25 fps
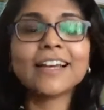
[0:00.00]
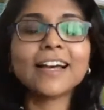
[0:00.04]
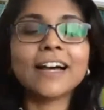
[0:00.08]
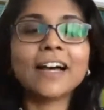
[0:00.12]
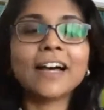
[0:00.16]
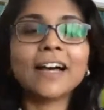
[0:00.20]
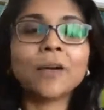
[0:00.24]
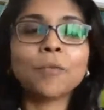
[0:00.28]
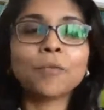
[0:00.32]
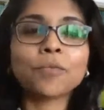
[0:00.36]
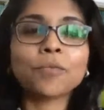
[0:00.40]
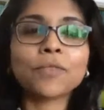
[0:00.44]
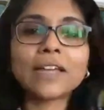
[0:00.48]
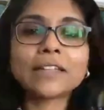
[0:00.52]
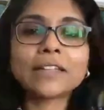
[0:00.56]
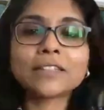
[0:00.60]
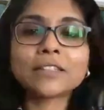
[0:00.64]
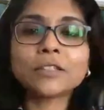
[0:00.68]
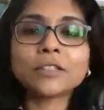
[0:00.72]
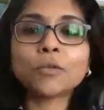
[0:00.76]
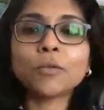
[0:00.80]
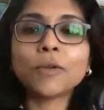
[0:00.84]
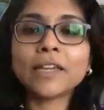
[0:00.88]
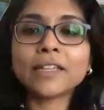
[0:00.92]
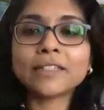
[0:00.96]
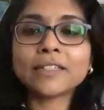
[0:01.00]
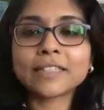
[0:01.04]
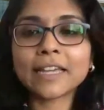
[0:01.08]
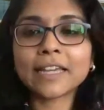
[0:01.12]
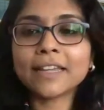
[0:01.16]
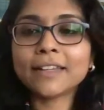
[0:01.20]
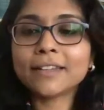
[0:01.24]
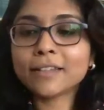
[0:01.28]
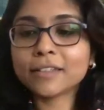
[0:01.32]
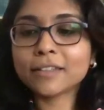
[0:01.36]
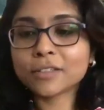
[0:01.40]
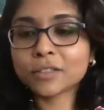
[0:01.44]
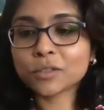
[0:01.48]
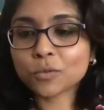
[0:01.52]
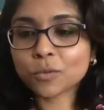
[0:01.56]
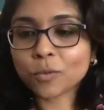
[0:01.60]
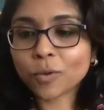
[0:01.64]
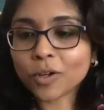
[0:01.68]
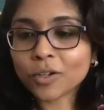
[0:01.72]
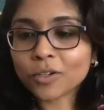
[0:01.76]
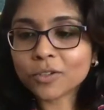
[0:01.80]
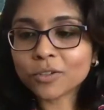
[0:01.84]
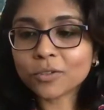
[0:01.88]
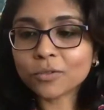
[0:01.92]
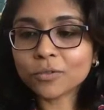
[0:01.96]
Um, that's the way scientists
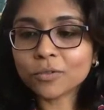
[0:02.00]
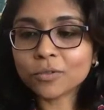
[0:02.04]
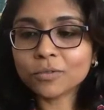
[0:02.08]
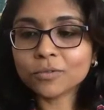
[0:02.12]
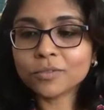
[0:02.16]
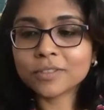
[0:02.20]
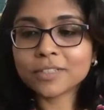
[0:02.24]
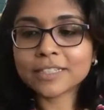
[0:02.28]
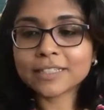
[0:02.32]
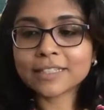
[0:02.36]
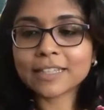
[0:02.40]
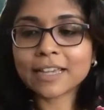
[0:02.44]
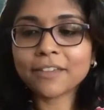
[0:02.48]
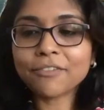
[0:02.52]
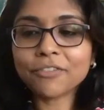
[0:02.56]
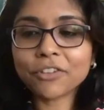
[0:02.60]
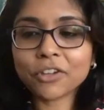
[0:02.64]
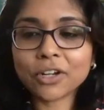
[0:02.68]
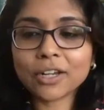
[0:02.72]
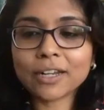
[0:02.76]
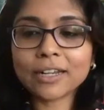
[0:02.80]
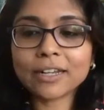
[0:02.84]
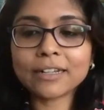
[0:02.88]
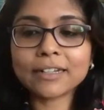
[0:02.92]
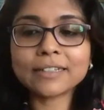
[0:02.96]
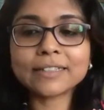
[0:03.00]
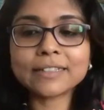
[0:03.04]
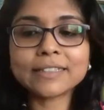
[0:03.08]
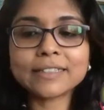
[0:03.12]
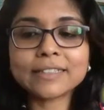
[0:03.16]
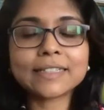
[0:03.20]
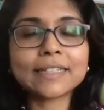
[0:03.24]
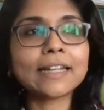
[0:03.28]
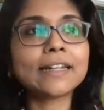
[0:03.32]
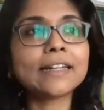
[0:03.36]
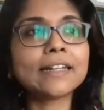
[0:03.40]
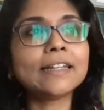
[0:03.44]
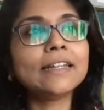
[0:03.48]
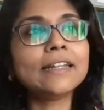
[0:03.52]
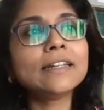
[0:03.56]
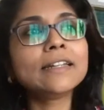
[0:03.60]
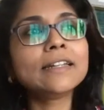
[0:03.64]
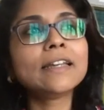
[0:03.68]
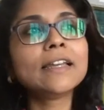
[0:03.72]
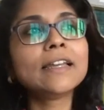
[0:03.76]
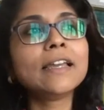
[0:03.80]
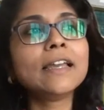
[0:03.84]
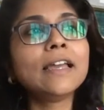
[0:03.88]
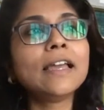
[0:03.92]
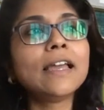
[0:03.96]
want to decipher and understand
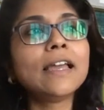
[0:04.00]
it.